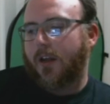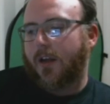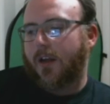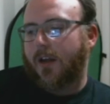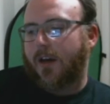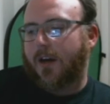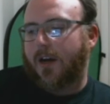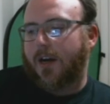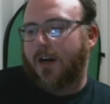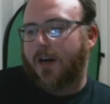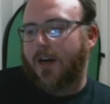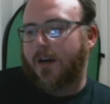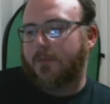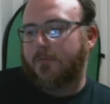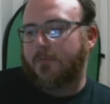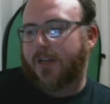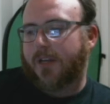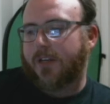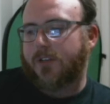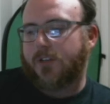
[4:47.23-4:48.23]

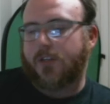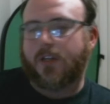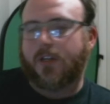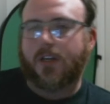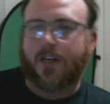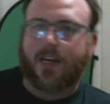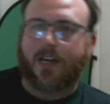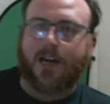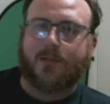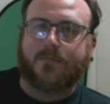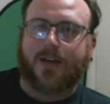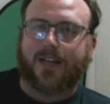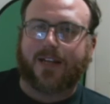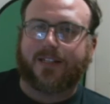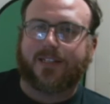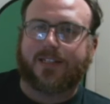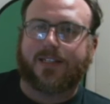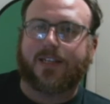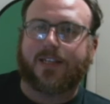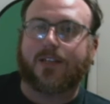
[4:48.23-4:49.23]
Because you can come back
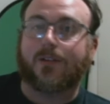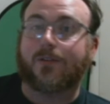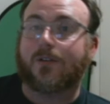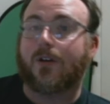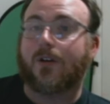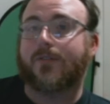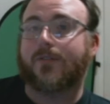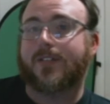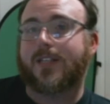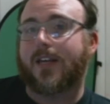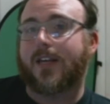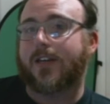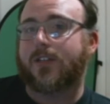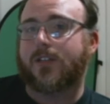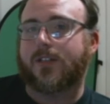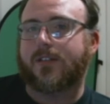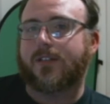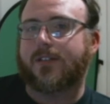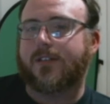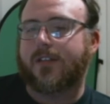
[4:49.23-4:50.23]
to see those
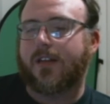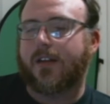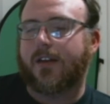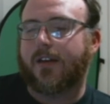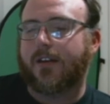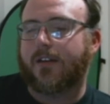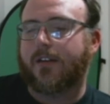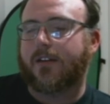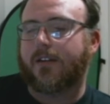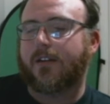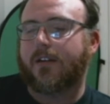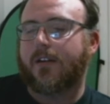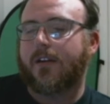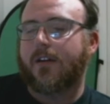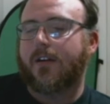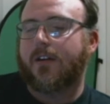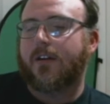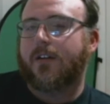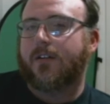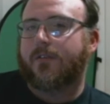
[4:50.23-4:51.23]
conversations and
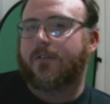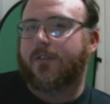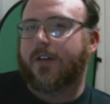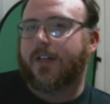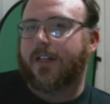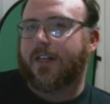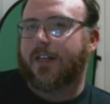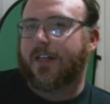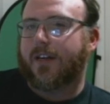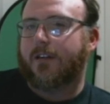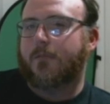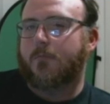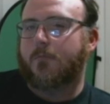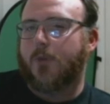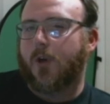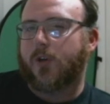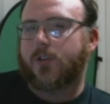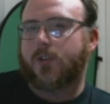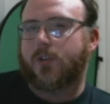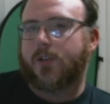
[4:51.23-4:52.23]
really
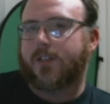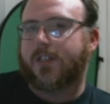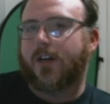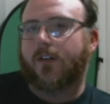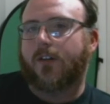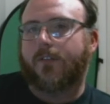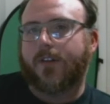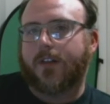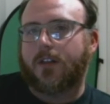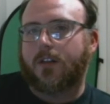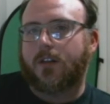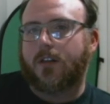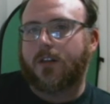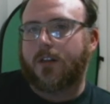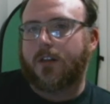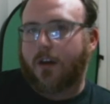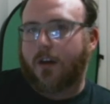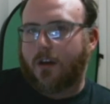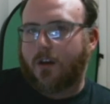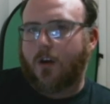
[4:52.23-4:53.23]
immerse yourself in
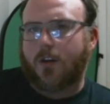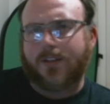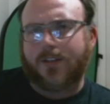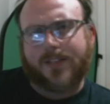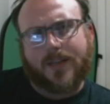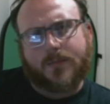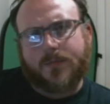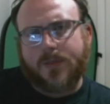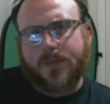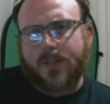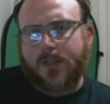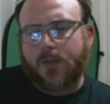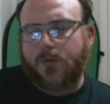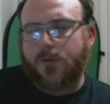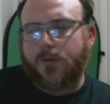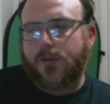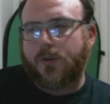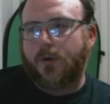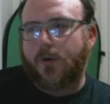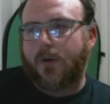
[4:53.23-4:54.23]
the concepts that you
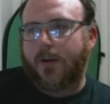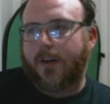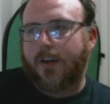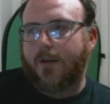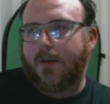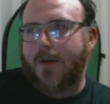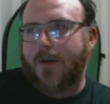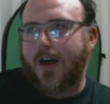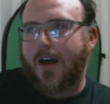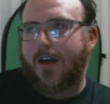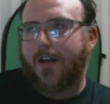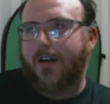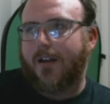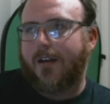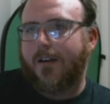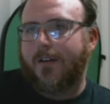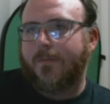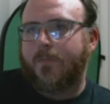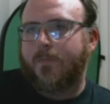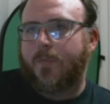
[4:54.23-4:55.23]
were talking about.
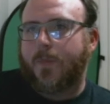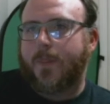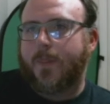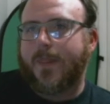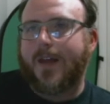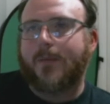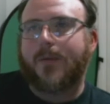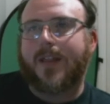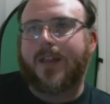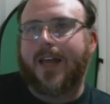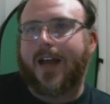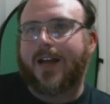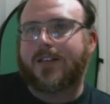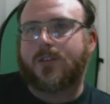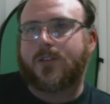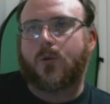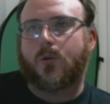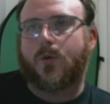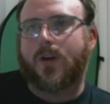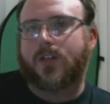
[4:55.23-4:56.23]
And then when they
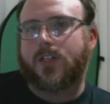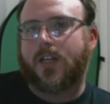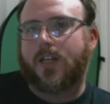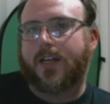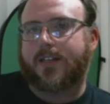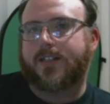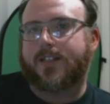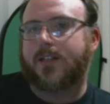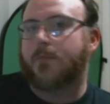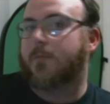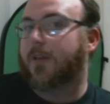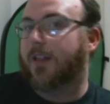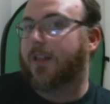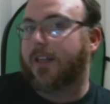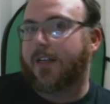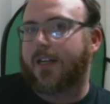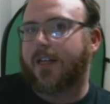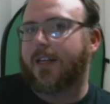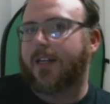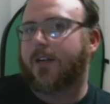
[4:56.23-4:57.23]
ask you a question like
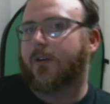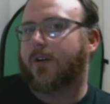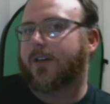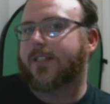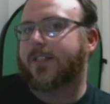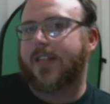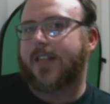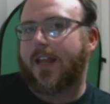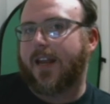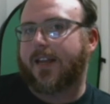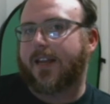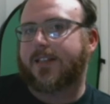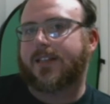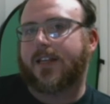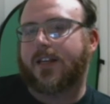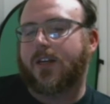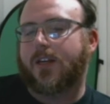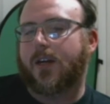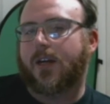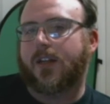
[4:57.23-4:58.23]
stability or aesthetics,
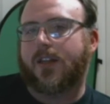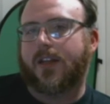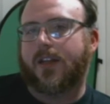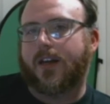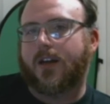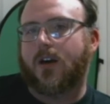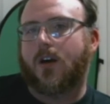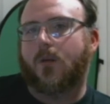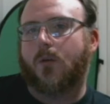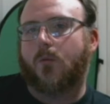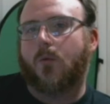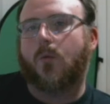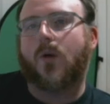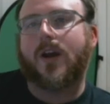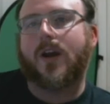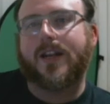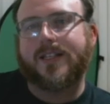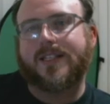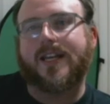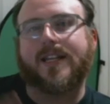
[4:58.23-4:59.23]
like you can think, oh, well,
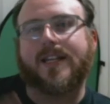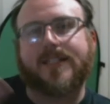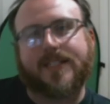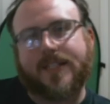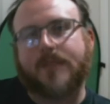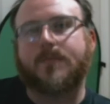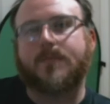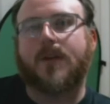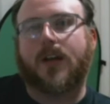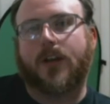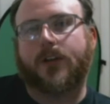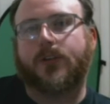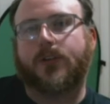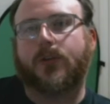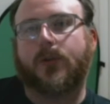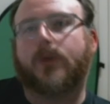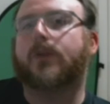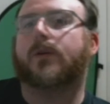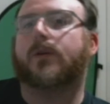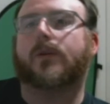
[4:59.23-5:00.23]
what is that similar
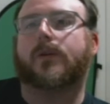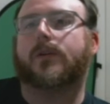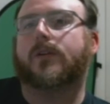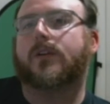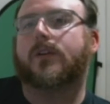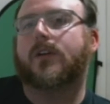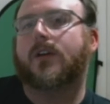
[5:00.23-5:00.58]
to?